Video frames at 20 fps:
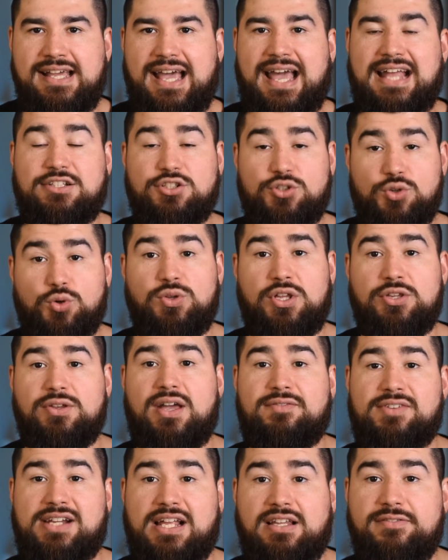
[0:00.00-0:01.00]
It's cool that
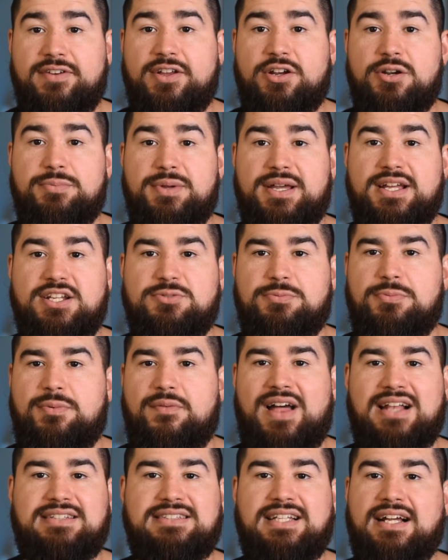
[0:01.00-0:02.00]
you have an elevator pitch,
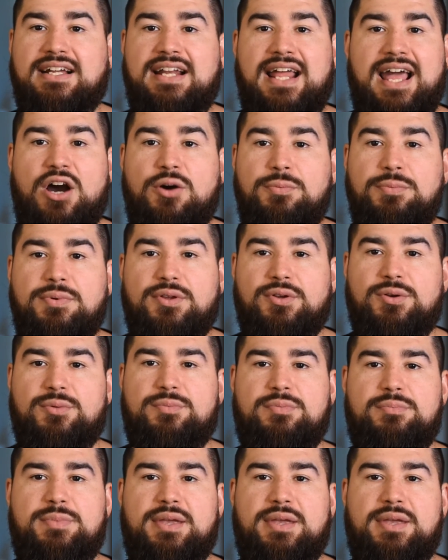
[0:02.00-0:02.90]
but that's not going to help you